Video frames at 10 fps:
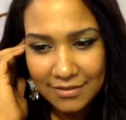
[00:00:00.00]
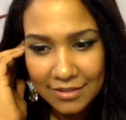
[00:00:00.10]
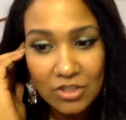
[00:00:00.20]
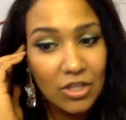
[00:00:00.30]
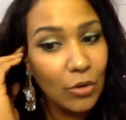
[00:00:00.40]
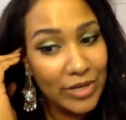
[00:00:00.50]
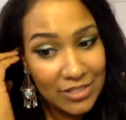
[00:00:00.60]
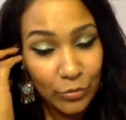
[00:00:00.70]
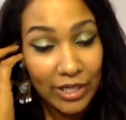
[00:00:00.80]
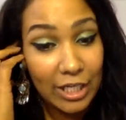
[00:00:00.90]
There's
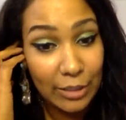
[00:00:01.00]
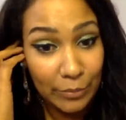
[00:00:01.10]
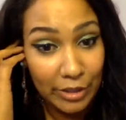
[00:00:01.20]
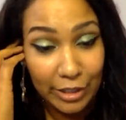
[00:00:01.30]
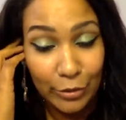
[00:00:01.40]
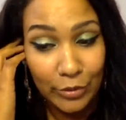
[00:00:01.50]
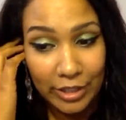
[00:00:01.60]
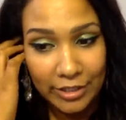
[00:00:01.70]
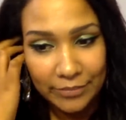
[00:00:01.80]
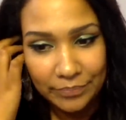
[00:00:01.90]
always a way to get money,
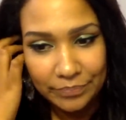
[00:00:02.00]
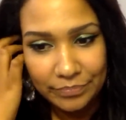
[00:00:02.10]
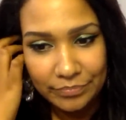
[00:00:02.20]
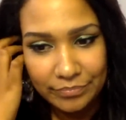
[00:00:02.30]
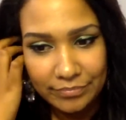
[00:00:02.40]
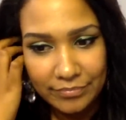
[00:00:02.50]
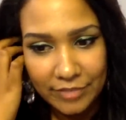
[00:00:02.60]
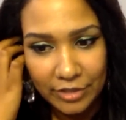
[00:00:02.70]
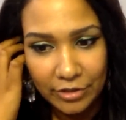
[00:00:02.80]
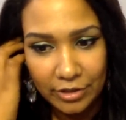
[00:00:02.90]
okay?
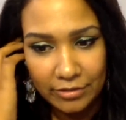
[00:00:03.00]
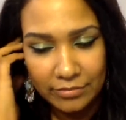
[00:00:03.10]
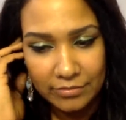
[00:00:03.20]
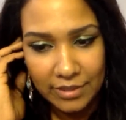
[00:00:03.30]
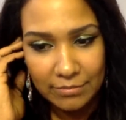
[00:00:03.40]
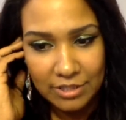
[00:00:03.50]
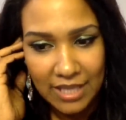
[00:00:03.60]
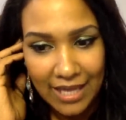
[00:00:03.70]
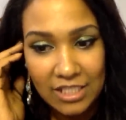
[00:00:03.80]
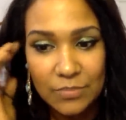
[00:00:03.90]
There you go. I'm just
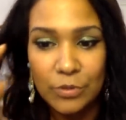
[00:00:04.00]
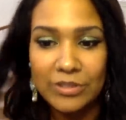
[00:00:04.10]
I just